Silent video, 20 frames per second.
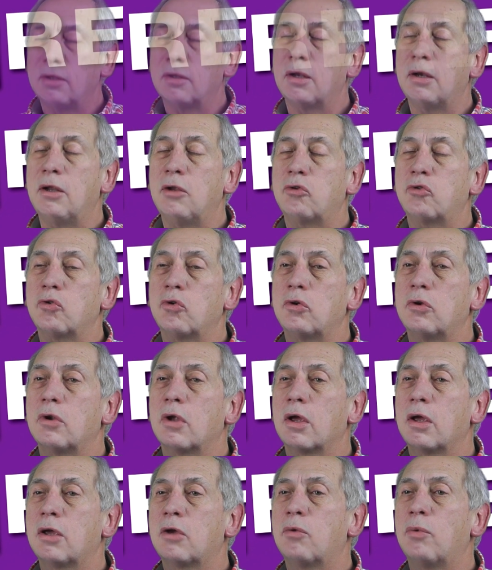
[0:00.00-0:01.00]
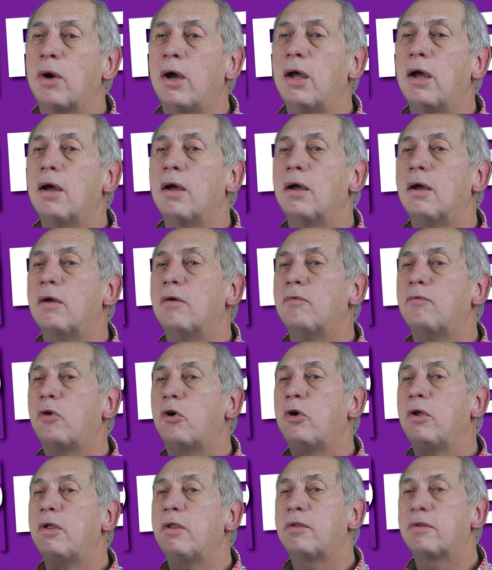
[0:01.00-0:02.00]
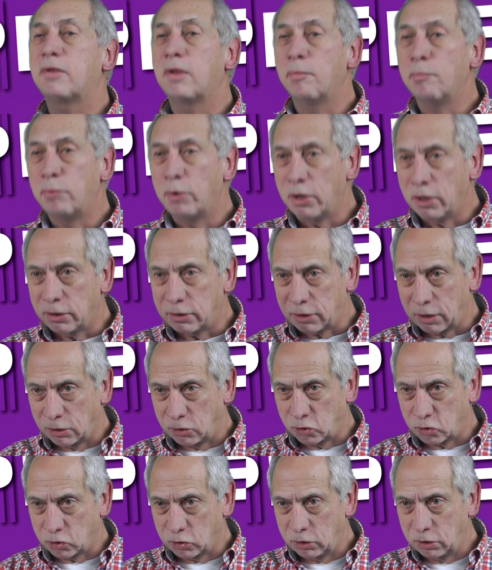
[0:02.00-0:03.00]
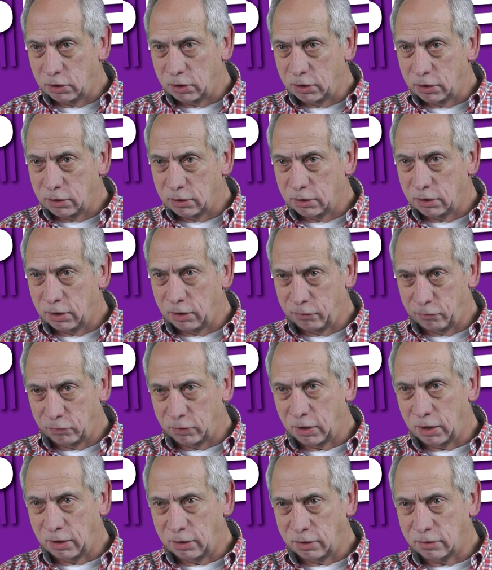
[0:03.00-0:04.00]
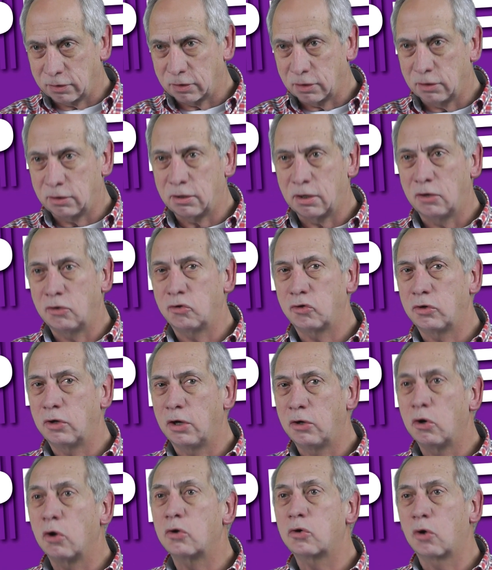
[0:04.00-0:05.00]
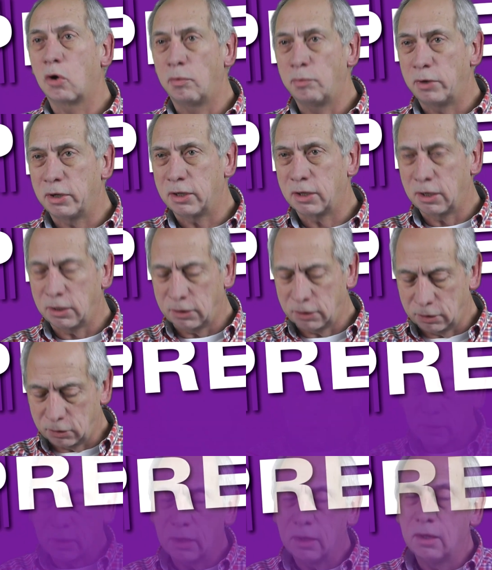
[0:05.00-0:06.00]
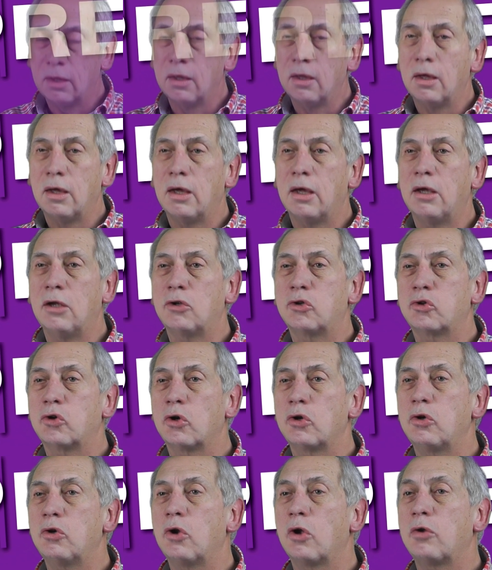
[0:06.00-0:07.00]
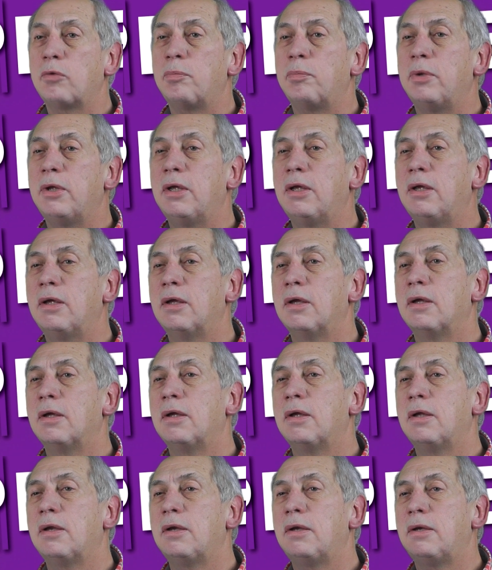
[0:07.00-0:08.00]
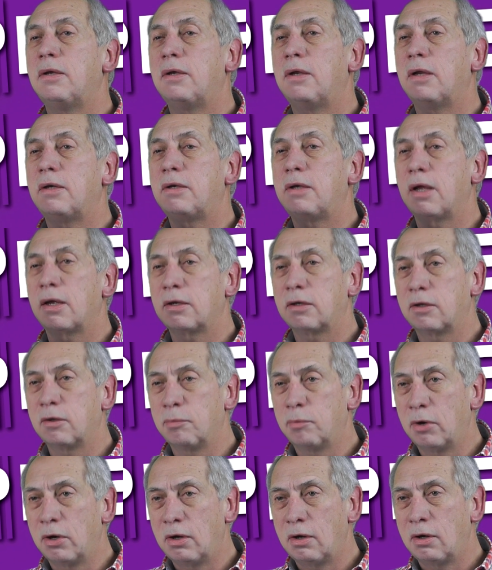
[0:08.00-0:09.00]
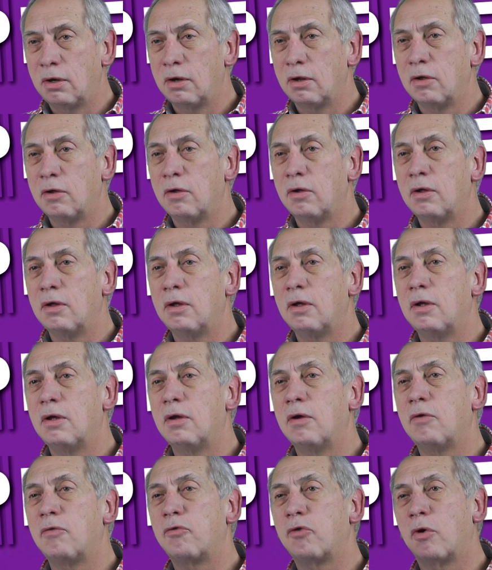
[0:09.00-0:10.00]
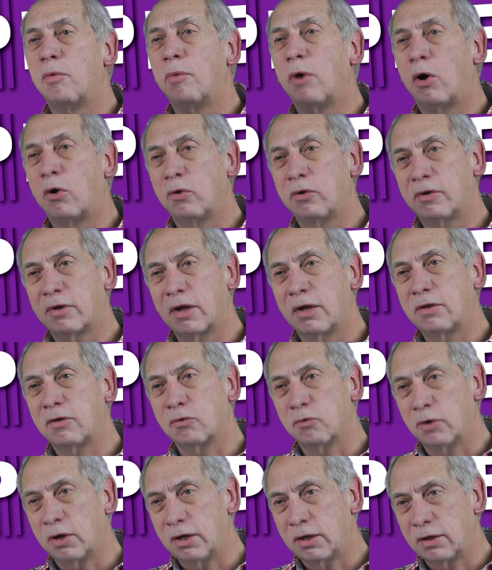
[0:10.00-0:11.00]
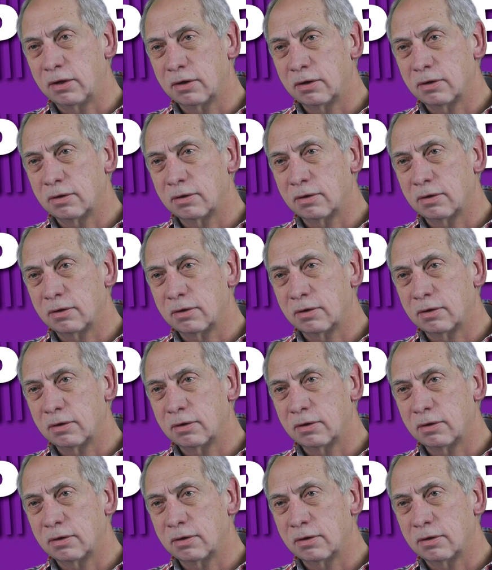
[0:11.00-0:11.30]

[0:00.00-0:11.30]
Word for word: Then it should require very simple attention, if there is attention, and not complicated. It should not be detectable from outside the rig,